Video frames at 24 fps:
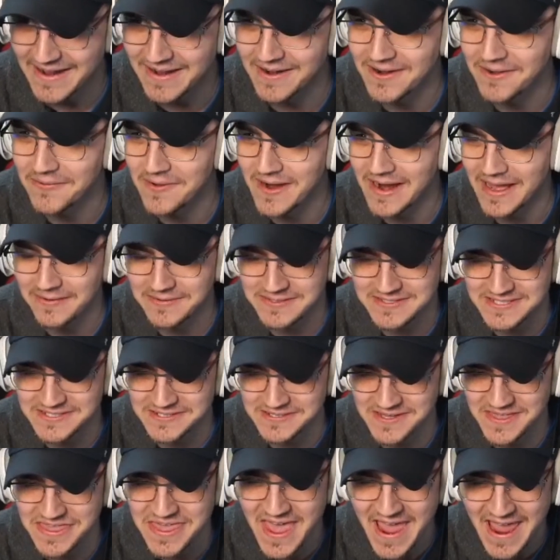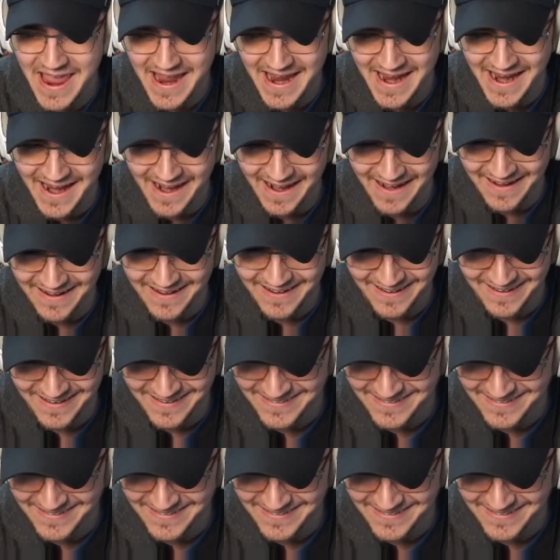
I don't know what I was doing there.